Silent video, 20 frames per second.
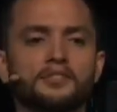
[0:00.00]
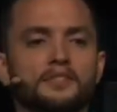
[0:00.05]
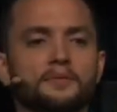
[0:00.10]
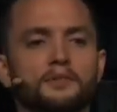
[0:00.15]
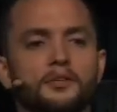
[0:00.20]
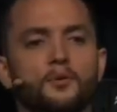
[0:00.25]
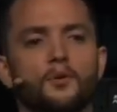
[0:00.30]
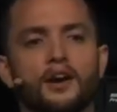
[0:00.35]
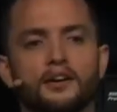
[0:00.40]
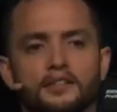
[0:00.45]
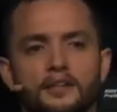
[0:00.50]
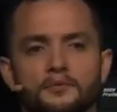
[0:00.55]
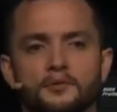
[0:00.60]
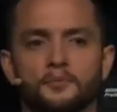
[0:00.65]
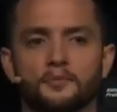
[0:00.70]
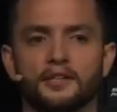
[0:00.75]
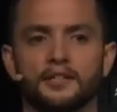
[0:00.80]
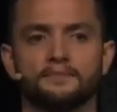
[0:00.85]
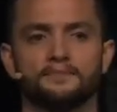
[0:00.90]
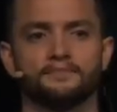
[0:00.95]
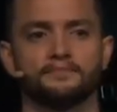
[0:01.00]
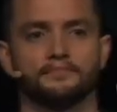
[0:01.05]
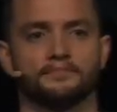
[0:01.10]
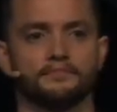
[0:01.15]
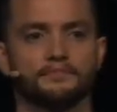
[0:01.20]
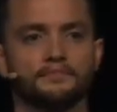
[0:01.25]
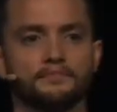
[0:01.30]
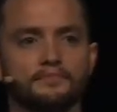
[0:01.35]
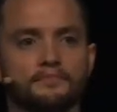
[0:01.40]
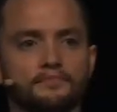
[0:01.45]
somebody walked up to me
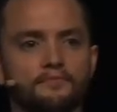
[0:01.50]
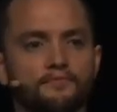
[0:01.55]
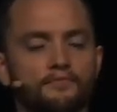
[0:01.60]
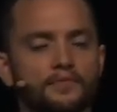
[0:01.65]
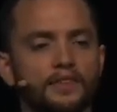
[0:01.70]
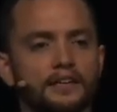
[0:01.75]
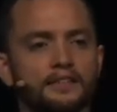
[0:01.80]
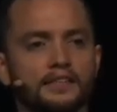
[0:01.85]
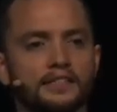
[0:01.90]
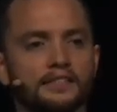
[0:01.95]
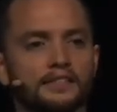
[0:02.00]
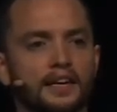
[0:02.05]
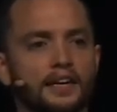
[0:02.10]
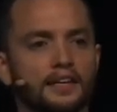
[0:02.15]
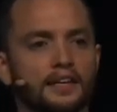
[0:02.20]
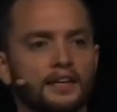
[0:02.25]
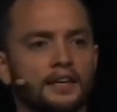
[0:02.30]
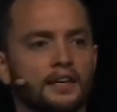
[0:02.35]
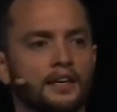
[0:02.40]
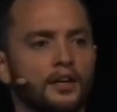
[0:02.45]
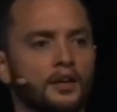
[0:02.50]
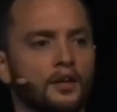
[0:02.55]
and they said,